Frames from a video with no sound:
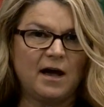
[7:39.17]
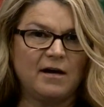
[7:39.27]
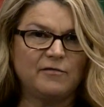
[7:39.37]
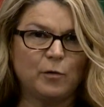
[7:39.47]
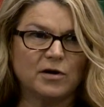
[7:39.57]

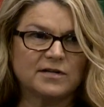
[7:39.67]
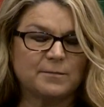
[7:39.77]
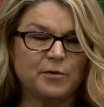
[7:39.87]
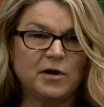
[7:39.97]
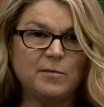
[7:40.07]
I've
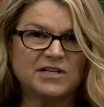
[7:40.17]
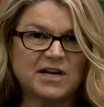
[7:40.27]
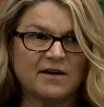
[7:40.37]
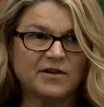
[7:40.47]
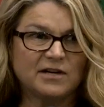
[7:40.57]
worked pretty much
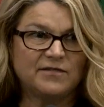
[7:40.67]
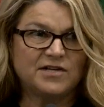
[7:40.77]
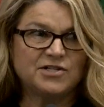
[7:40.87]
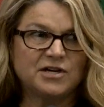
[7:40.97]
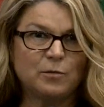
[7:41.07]
every
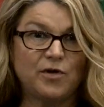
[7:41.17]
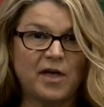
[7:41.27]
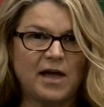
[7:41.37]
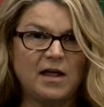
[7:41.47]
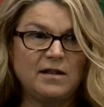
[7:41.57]
division
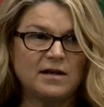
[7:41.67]
within